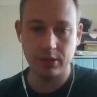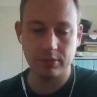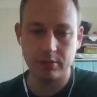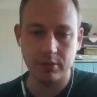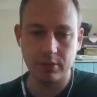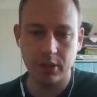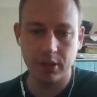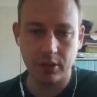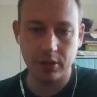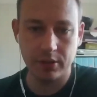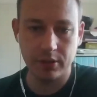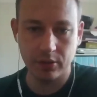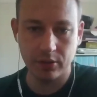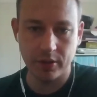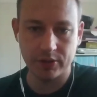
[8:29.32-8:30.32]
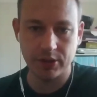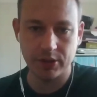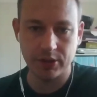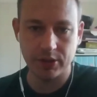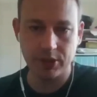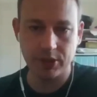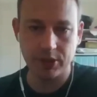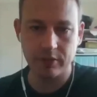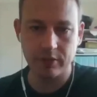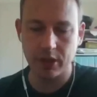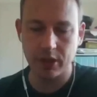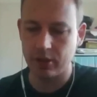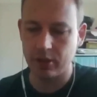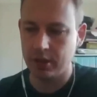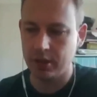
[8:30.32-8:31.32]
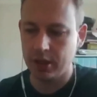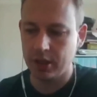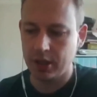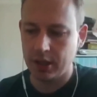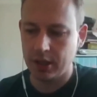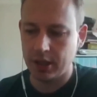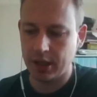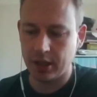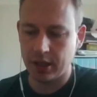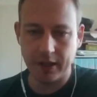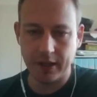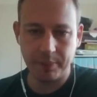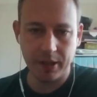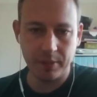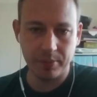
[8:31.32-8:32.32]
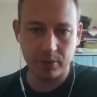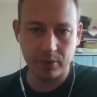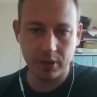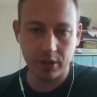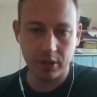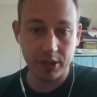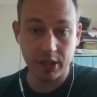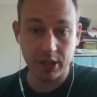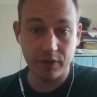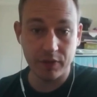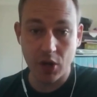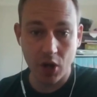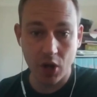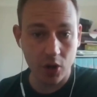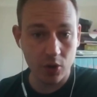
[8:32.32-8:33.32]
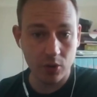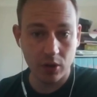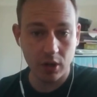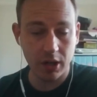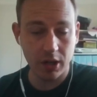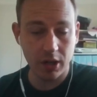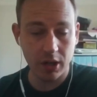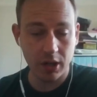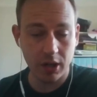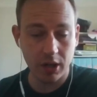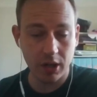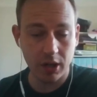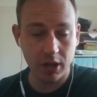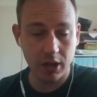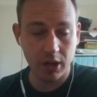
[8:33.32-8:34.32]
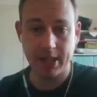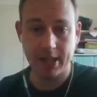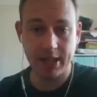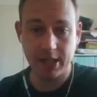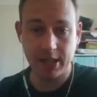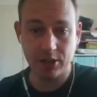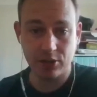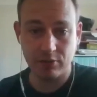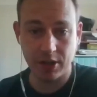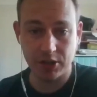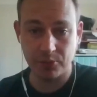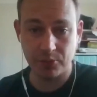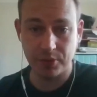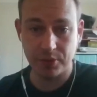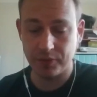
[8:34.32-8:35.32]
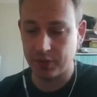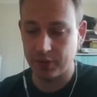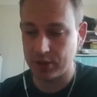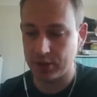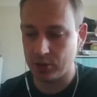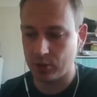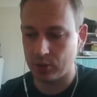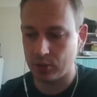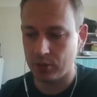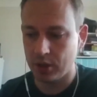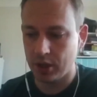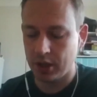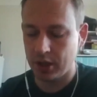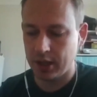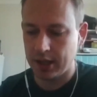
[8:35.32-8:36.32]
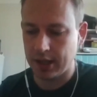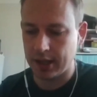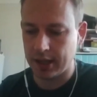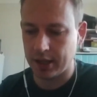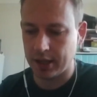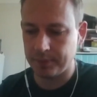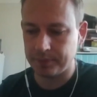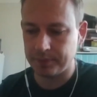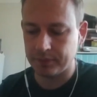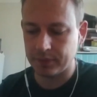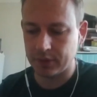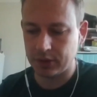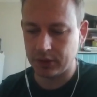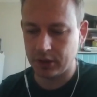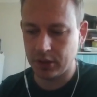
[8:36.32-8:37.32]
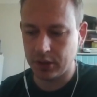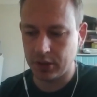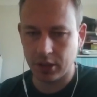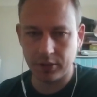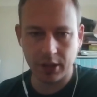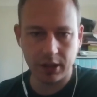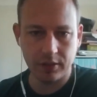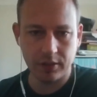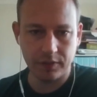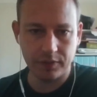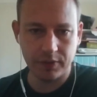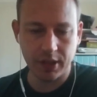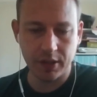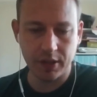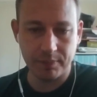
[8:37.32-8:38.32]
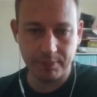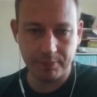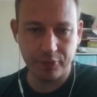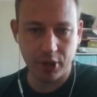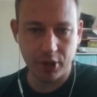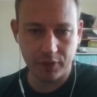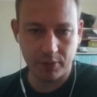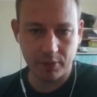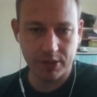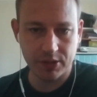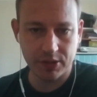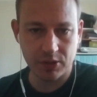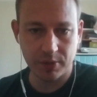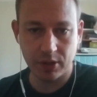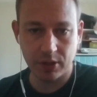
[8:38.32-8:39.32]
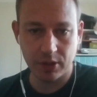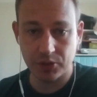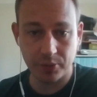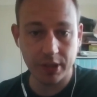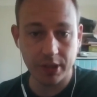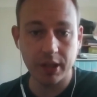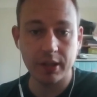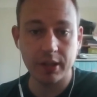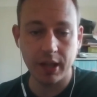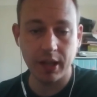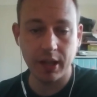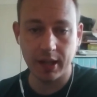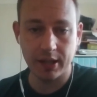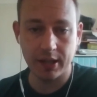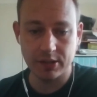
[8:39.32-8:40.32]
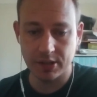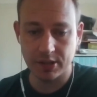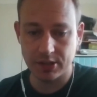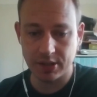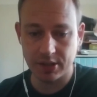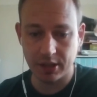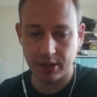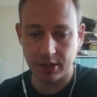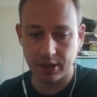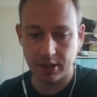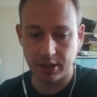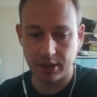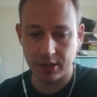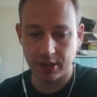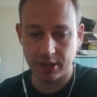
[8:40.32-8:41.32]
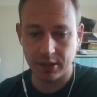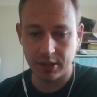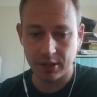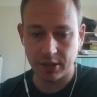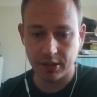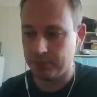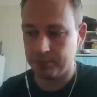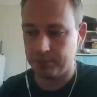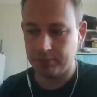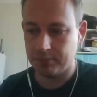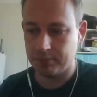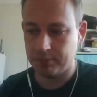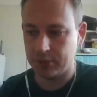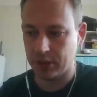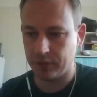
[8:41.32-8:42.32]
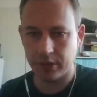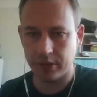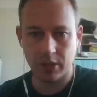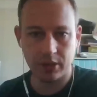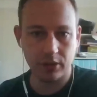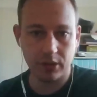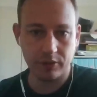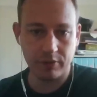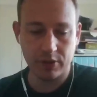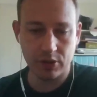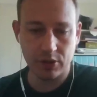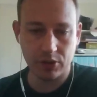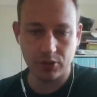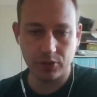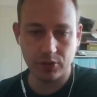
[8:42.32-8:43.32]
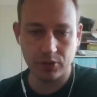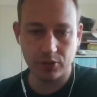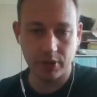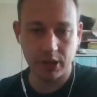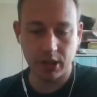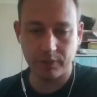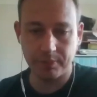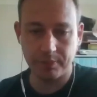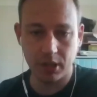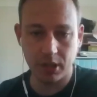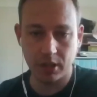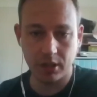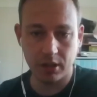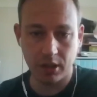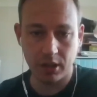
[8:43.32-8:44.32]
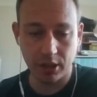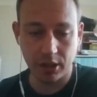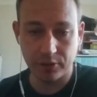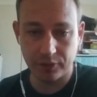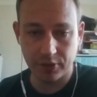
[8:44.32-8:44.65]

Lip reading: you know, almost a year ago, and I've had people that I don't even know, I've never had any interaction with at all. You know, they've private messaged me on Twitter and just said, you know, something like, look, I've read your story. I go through the